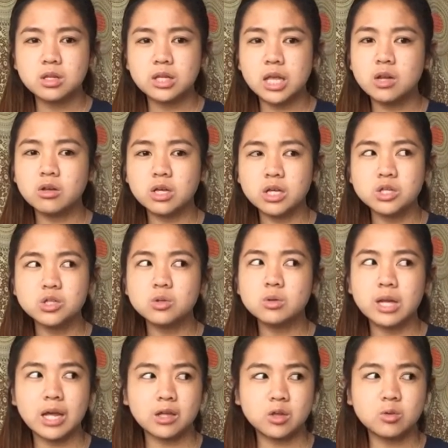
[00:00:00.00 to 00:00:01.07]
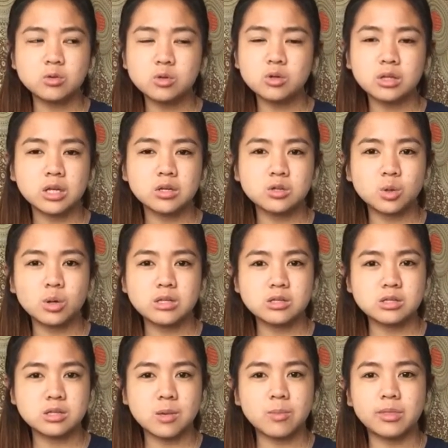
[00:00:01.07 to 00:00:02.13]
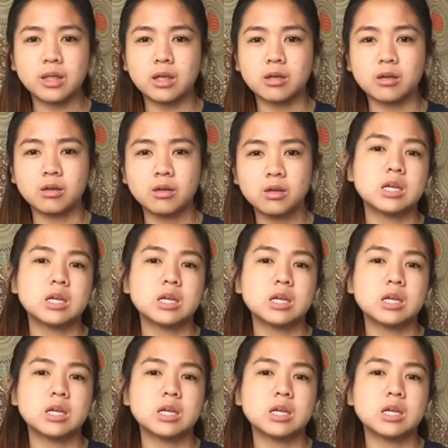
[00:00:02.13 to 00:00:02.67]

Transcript: They look at you like you took their toys or something.